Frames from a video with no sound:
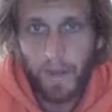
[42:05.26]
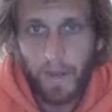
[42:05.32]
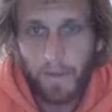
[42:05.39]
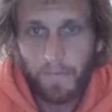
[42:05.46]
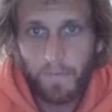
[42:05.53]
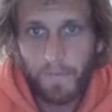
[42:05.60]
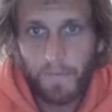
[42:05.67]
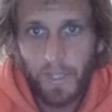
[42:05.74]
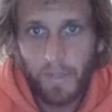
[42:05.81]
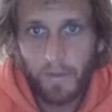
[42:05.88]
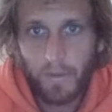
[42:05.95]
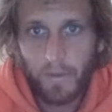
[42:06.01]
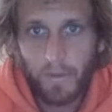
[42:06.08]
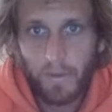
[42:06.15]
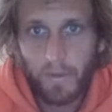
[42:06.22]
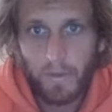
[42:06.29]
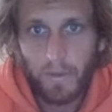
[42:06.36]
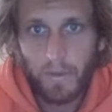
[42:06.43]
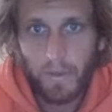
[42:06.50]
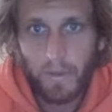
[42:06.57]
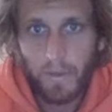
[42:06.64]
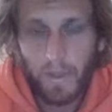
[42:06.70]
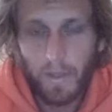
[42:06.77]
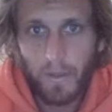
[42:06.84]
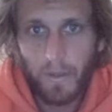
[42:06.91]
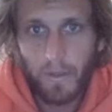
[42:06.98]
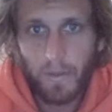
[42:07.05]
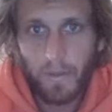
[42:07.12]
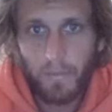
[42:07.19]
and feel
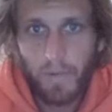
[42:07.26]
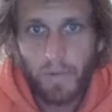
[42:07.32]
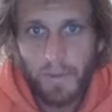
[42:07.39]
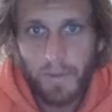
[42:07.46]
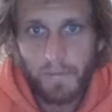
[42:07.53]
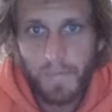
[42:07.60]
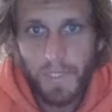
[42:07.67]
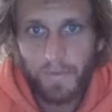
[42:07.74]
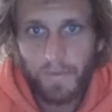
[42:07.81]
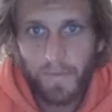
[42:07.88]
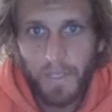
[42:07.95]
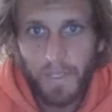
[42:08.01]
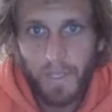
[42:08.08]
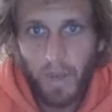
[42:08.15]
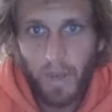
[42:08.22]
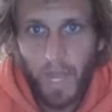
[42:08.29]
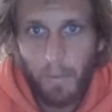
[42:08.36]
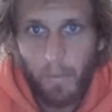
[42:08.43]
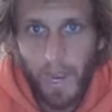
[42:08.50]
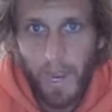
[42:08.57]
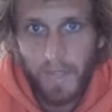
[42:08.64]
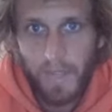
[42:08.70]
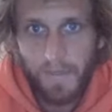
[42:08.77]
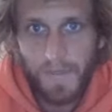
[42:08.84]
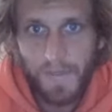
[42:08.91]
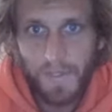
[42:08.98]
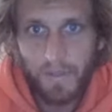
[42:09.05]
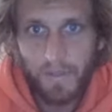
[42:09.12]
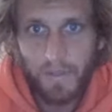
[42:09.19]
the rhythms of the time
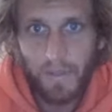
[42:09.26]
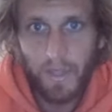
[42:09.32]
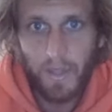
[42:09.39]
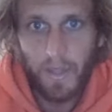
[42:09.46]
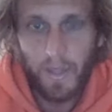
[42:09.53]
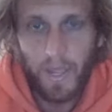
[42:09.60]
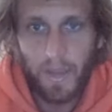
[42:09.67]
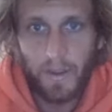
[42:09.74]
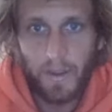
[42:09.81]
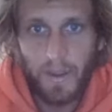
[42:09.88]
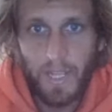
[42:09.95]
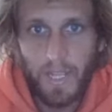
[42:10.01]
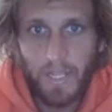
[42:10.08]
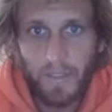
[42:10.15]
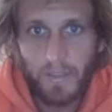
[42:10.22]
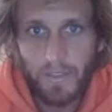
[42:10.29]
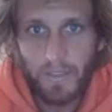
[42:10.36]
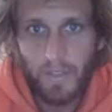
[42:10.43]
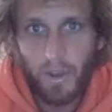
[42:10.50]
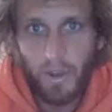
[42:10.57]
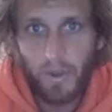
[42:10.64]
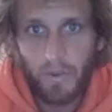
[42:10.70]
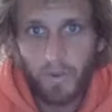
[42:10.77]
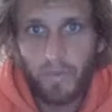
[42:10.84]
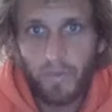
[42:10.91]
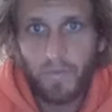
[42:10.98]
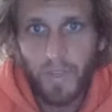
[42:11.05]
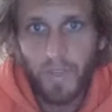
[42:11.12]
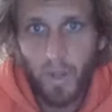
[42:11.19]
waves and hear the tone
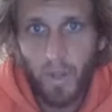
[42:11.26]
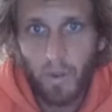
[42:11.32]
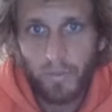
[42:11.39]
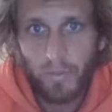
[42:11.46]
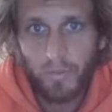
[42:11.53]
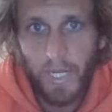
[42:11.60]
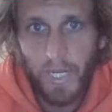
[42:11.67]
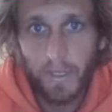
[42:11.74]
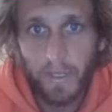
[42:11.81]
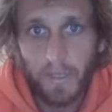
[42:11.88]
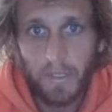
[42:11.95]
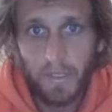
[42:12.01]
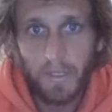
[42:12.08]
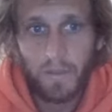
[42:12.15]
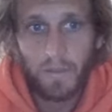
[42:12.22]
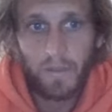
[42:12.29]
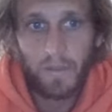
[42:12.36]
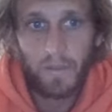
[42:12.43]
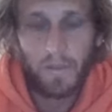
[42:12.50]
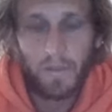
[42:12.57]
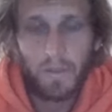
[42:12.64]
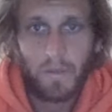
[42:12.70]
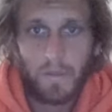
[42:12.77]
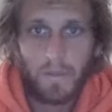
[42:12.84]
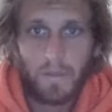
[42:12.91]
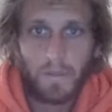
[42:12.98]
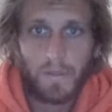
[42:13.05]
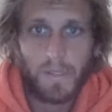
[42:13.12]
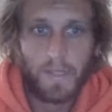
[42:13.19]
of the gold ring.
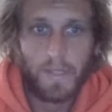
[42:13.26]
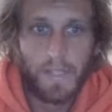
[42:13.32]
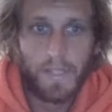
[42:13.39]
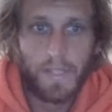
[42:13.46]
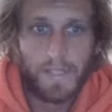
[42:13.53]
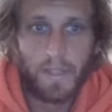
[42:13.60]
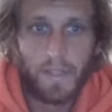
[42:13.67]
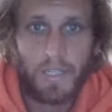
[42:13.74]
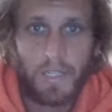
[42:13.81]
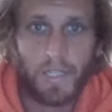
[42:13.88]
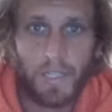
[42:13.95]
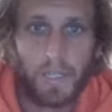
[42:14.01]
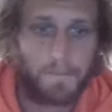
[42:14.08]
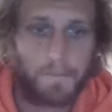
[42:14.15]
So there's the clincher.